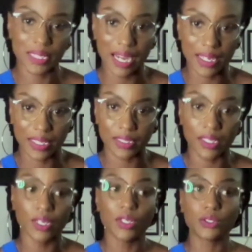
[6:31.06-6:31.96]

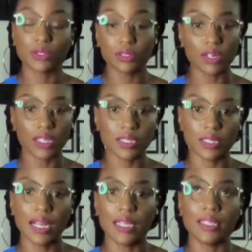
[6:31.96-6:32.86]
added to the
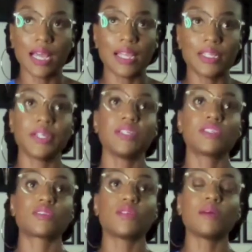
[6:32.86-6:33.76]
roster. And the idea
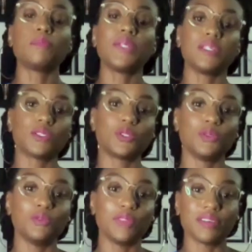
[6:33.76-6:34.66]
is appeal
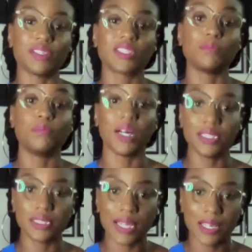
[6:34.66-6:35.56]
to various
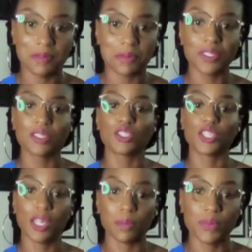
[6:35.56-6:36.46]
body types,
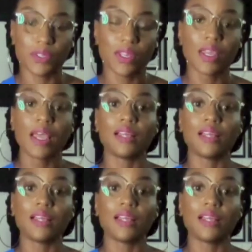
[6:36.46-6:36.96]
shapes,